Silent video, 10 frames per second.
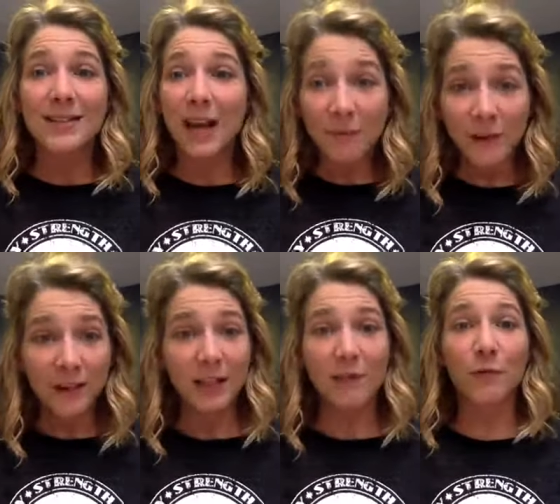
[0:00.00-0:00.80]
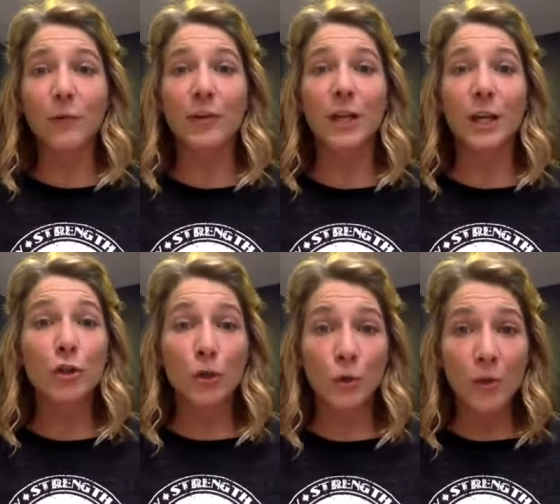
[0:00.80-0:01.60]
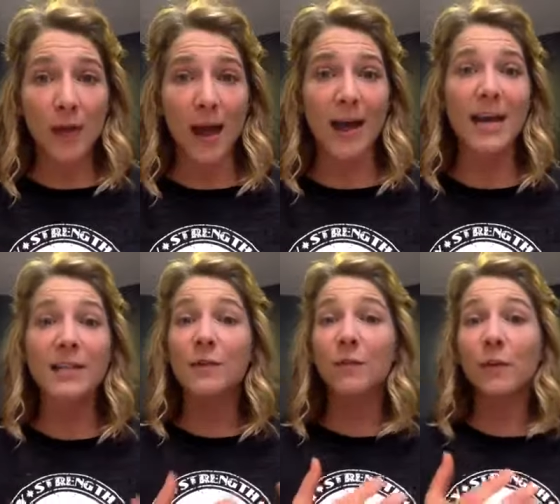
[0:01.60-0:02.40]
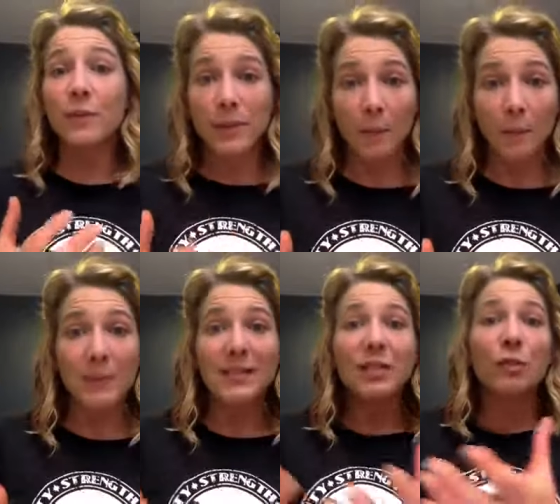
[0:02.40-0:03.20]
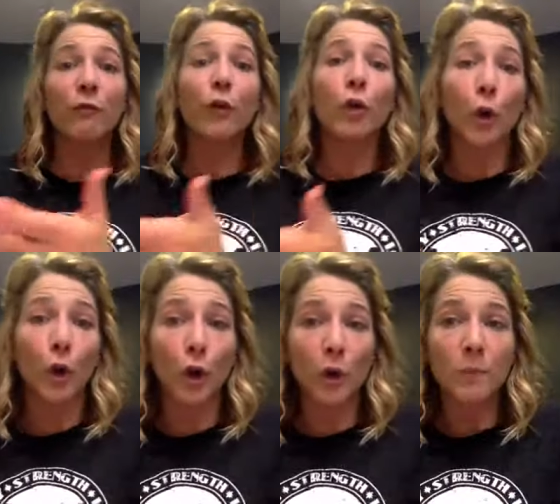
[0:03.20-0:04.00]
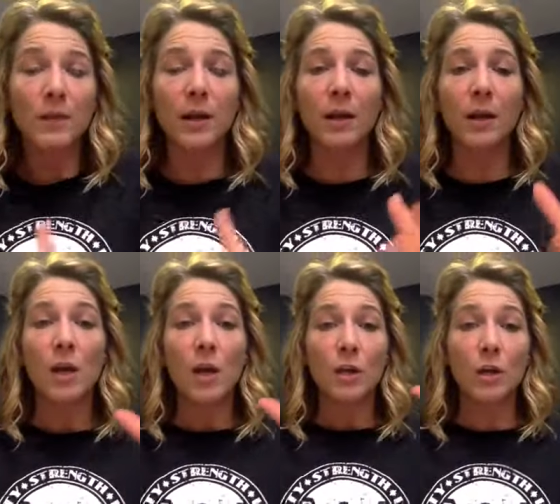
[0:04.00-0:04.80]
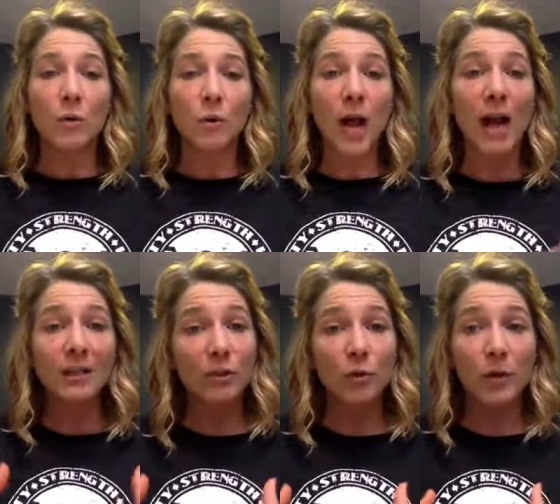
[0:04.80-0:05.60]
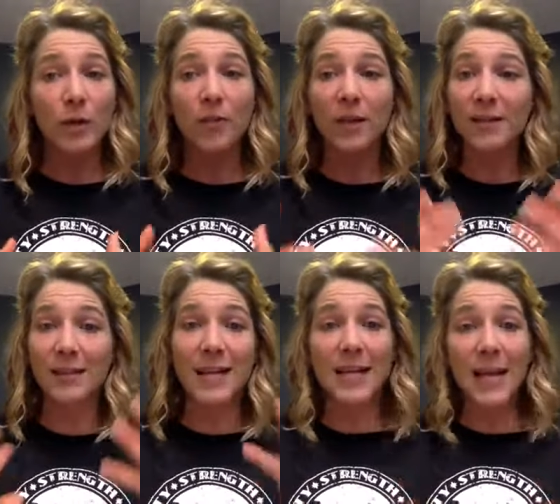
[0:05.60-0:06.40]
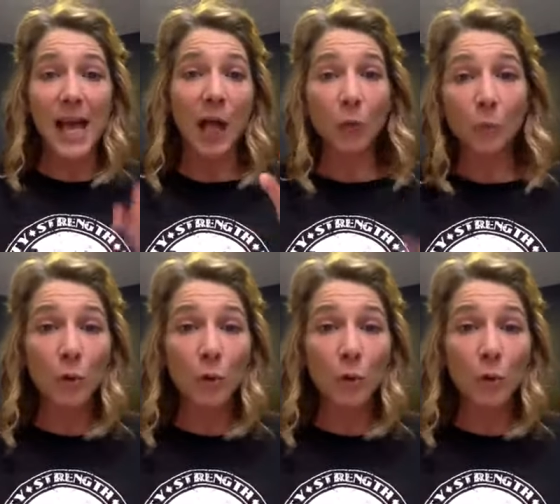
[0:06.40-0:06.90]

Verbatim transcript: definitely foods can do that and different supplements and different herbs and, you know, concentrating on things, they can help